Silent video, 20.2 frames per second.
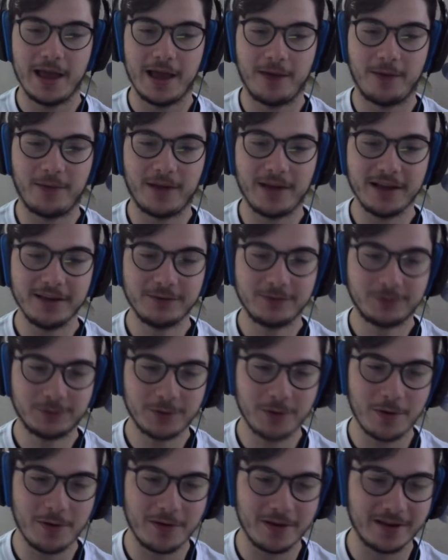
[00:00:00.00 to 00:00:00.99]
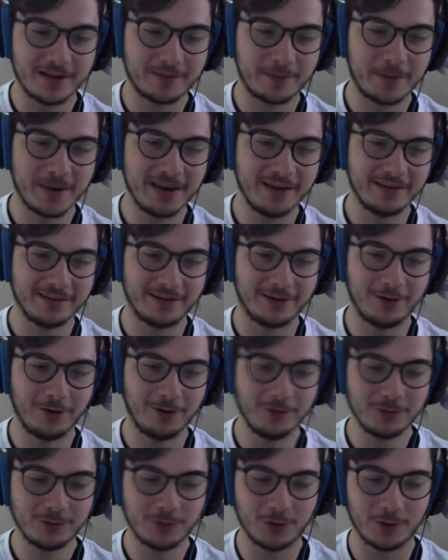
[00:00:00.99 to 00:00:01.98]
Alright, Drew, it's been a
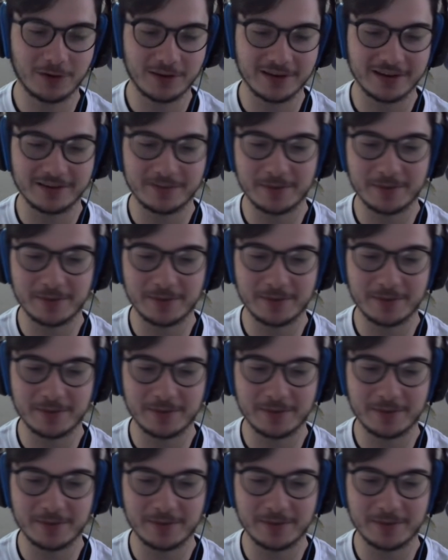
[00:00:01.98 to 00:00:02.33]
long talking.